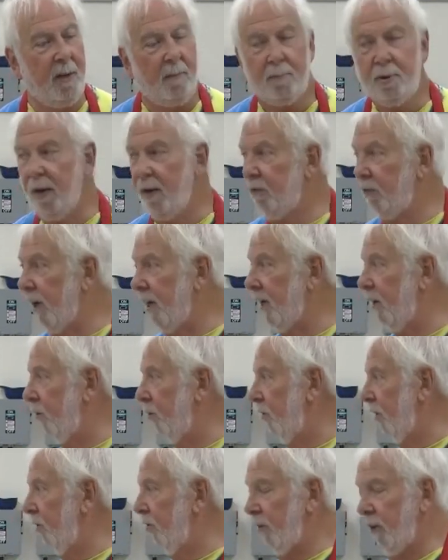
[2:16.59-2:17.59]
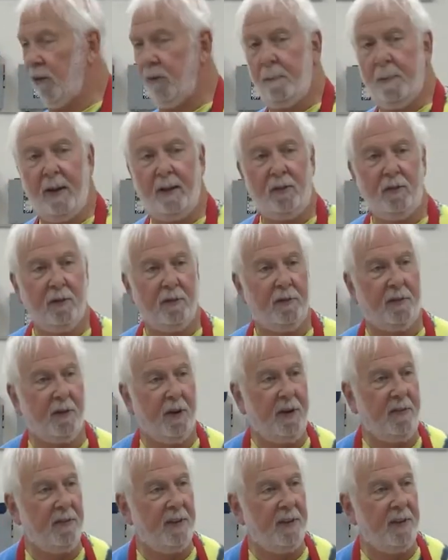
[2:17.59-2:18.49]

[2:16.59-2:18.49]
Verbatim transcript: Plus, I use his expensive free